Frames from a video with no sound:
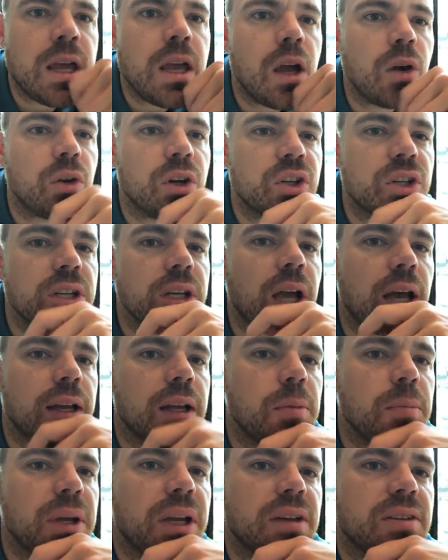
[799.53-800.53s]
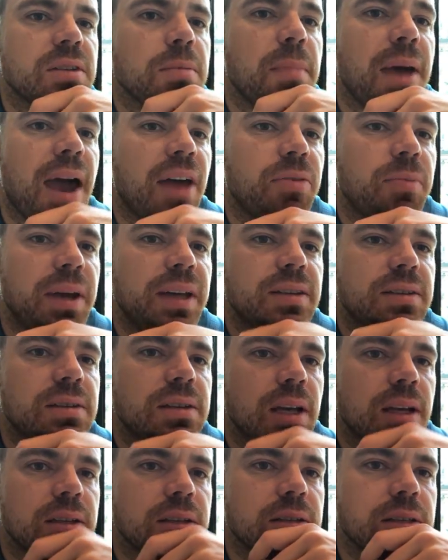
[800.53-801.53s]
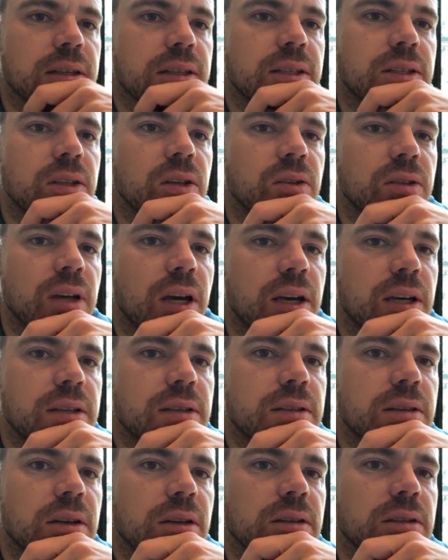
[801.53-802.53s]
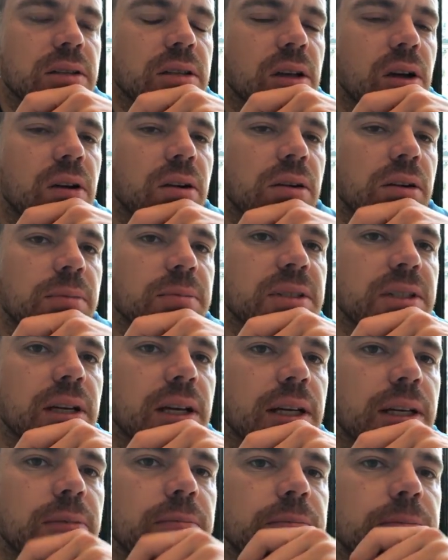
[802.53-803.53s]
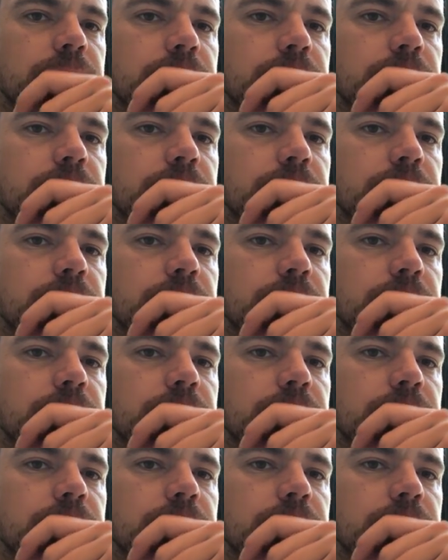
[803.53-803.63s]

Originally got in because the math made sense, it still does, so I'm staying.